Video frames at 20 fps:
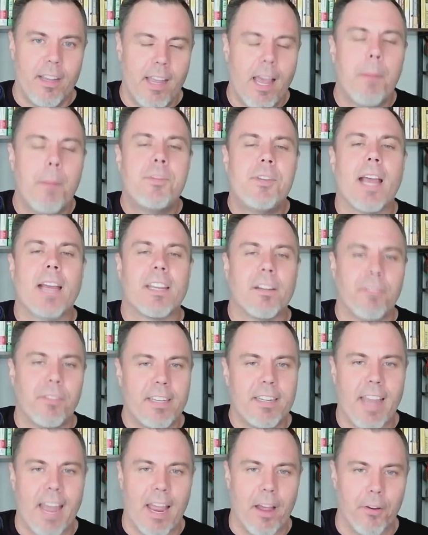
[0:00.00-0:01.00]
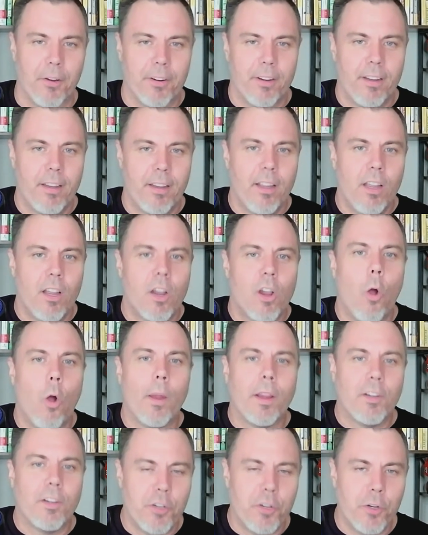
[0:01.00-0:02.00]
objectively down,
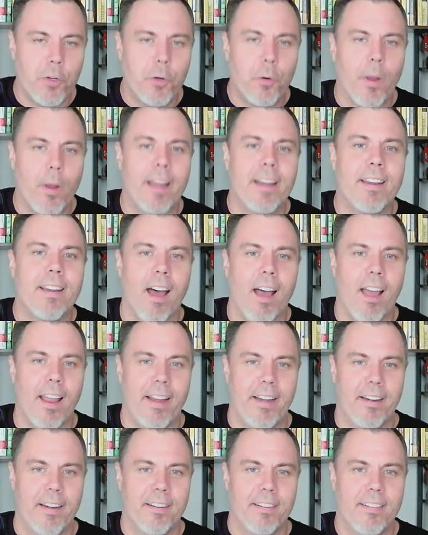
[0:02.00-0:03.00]
going 2-9.